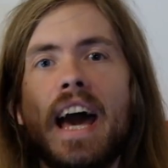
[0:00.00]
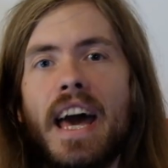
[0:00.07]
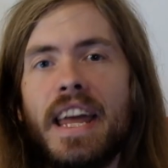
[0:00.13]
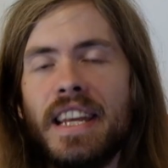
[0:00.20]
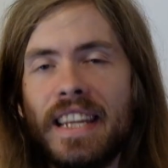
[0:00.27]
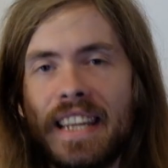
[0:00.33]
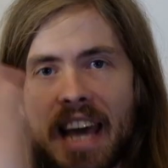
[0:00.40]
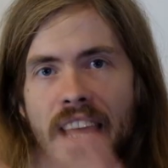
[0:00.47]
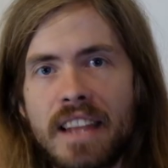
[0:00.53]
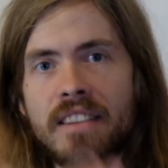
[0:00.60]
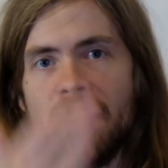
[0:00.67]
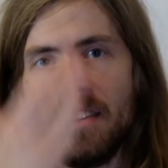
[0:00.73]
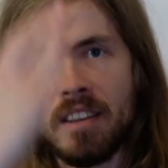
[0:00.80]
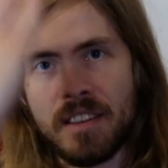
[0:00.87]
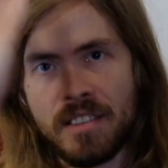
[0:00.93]
And
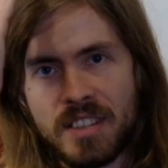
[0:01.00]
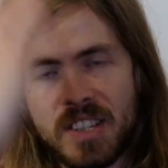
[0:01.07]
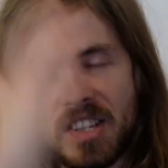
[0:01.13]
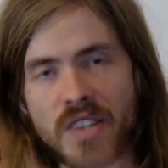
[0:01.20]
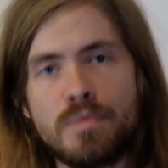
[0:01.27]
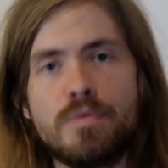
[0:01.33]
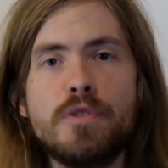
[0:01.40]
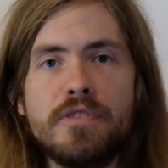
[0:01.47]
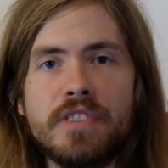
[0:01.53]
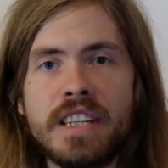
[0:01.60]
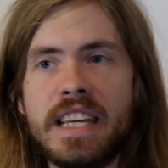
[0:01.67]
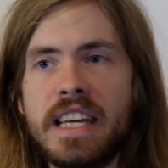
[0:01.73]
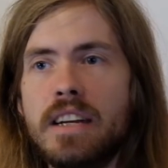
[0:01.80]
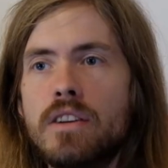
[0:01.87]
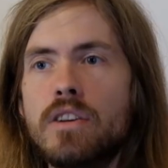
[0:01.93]
again, this is proven
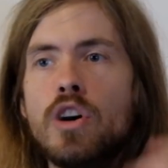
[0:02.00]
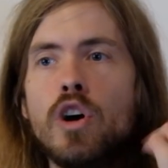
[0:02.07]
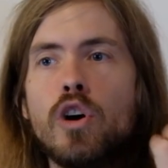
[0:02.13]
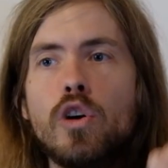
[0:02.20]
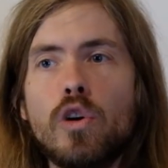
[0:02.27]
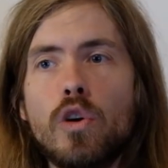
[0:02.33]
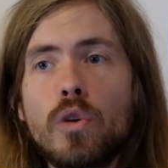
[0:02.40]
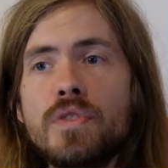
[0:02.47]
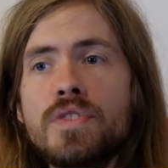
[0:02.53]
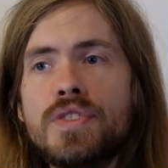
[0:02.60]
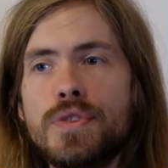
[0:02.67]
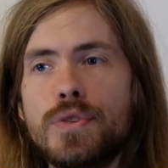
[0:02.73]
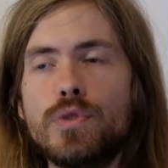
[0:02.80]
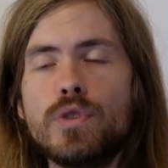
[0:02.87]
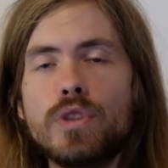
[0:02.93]
here.
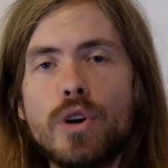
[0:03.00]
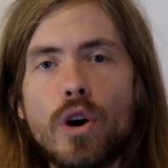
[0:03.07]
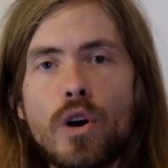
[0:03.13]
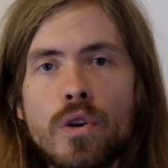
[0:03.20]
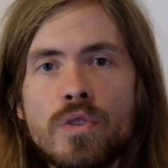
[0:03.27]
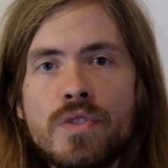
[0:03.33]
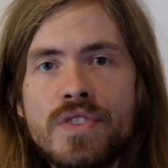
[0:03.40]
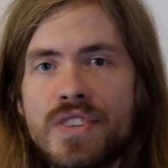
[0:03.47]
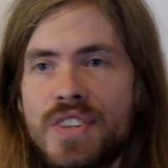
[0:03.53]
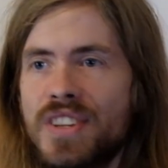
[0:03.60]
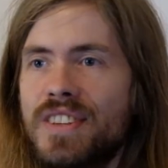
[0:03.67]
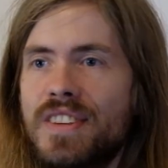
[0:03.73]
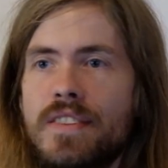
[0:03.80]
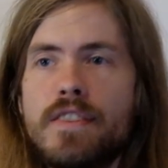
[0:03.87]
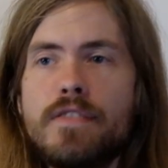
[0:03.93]
Ons or
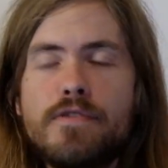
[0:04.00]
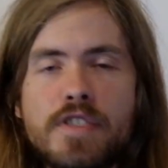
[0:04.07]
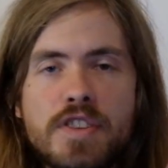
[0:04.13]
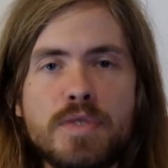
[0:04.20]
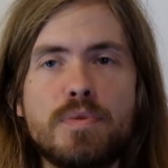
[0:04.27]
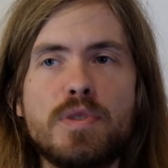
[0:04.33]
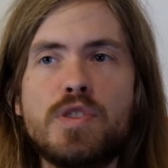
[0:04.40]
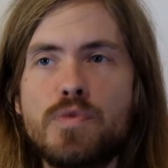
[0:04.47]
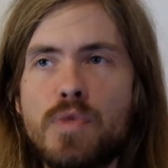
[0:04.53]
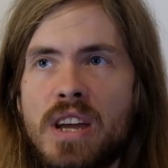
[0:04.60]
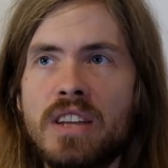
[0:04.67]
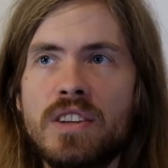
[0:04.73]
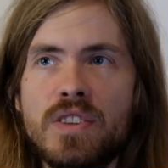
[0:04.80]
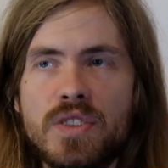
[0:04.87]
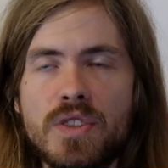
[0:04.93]
onze, the difference
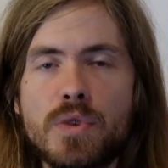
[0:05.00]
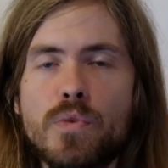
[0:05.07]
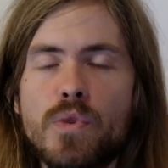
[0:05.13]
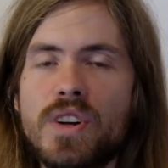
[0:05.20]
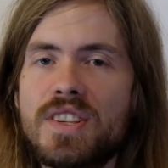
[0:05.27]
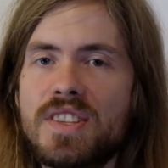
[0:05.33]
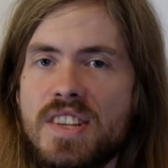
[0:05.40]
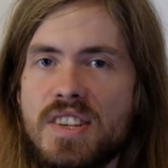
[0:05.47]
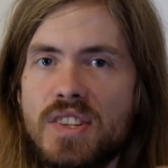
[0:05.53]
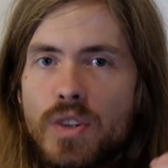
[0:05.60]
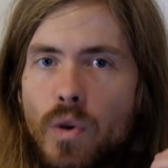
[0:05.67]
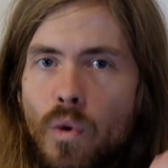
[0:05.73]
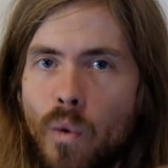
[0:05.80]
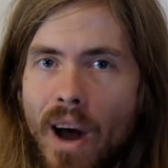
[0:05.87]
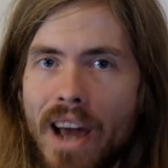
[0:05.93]
between the two words is
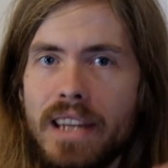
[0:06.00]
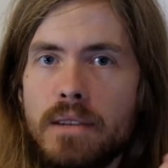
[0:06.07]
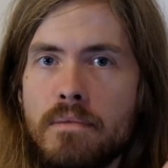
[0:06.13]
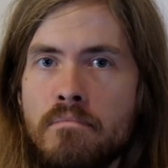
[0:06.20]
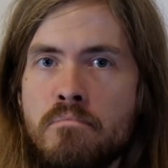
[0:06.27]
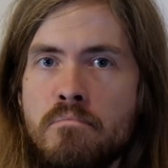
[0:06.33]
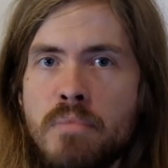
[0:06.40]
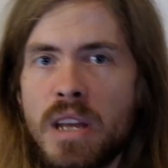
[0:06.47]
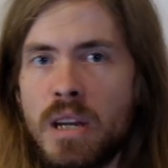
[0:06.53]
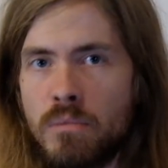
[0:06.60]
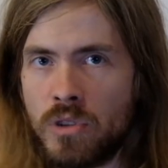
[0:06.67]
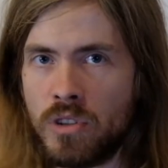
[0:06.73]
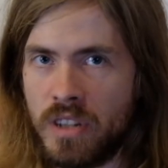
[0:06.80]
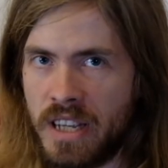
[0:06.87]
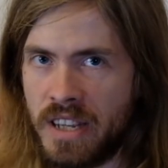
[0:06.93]
quite
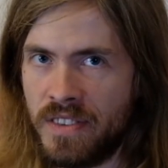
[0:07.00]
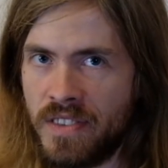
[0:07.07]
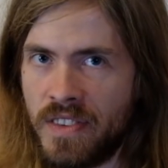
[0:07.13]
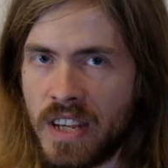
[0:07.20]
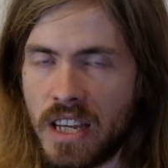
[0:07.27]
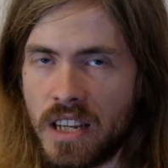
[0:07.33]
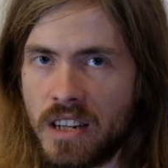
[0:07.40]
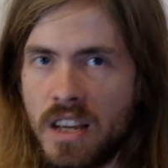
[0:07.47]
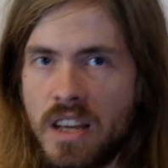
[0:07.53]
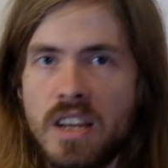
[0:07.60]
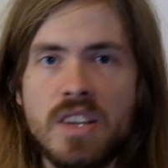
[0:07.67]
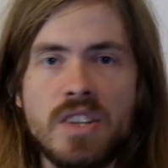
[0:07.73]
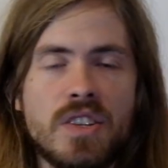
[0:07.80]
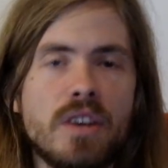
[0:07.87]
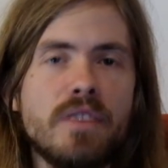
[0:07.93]
minimal indeed.
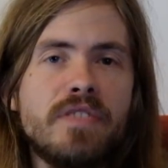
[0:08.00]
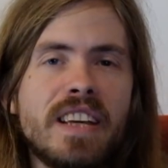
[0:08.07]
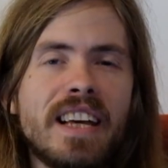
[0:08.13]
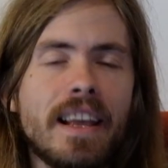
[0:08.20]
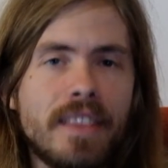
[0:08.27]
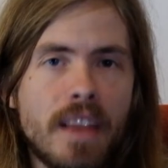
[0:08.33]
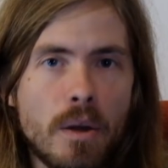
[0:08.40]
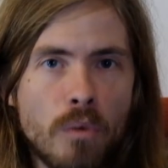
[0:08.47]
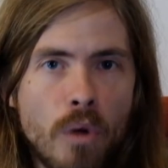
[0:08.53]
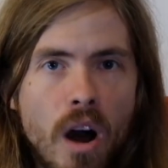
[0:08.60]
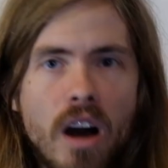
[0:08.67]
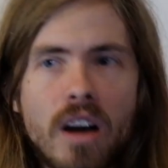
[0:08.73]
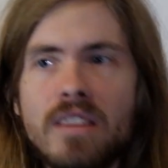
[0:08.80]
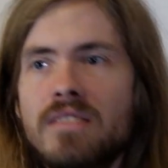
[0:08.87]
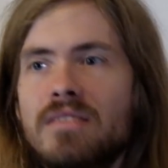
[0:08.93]
So if you get that
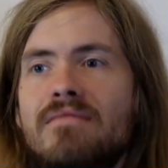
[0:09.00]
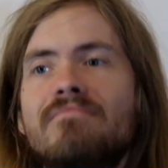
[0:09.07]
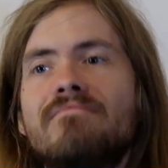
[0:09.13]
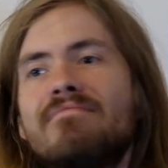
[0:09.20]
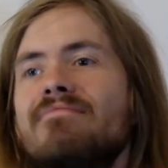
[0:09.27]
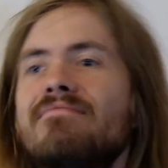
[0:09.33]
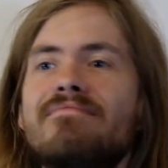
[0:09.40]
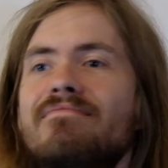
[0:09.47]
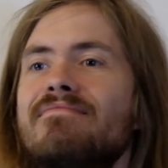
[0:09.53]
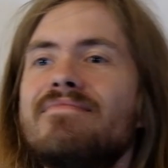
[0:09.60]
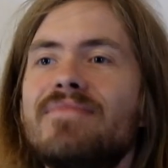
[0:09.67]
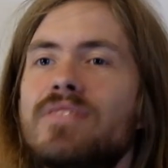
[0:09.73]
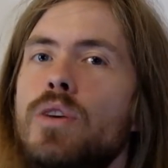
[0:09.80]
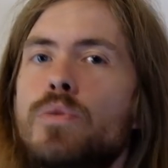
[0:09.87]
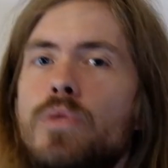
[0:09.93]
wrong,
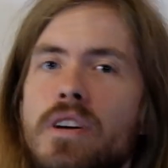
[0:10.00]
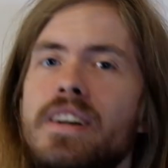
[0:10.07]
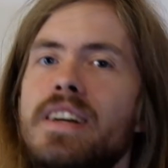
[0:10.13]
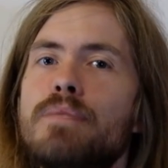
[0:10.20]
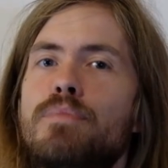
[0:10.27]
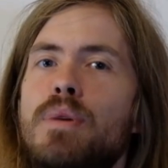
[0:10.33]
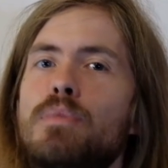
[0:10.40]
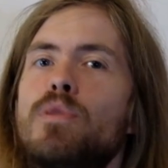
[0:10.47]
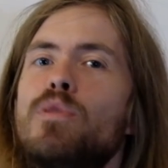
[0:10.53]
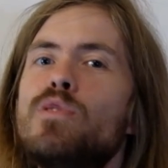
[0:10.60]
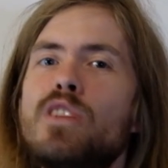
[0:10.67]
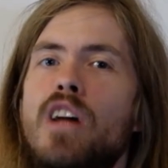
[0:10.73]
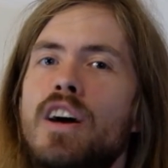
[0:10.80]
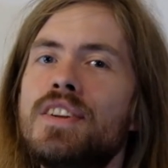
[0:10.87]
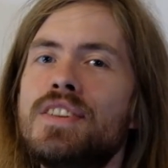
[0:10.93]
don't worry, people
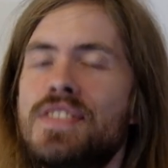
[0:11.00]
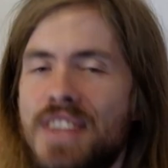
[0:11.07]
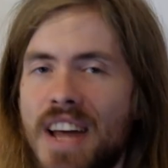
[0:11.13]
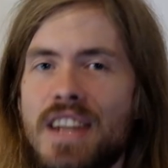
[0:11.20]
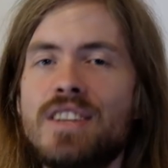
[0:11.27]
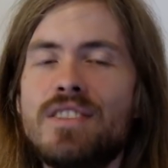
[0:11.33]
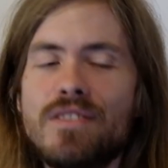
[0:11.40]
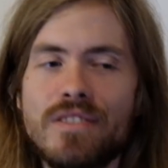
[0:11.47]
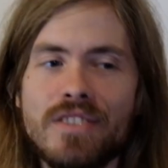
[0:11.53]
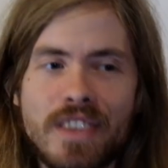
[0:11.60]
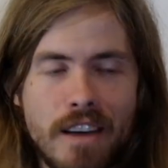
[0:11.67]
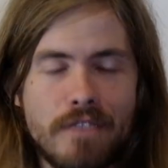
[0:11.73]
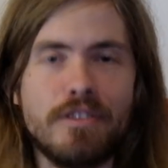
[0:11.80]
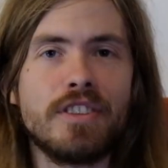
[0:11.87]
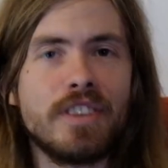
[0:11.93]
will understand you
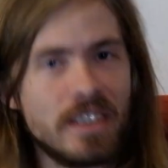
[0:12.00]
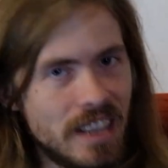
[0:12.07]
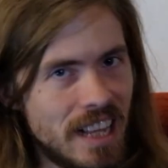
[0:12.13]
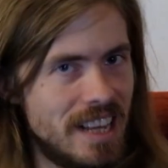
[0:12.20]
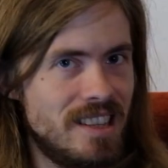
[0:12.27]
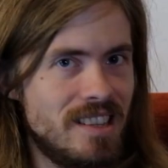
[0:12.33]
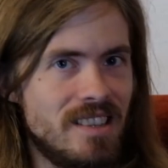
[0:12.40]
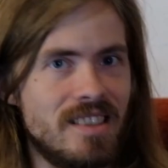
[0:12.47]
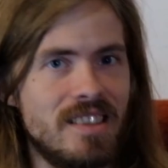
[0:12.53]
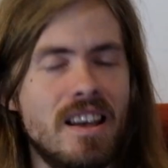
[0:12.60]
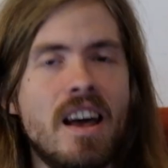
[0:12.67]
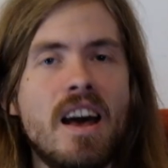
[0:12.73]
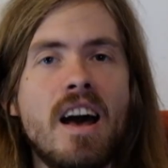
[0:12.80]
nevertheless.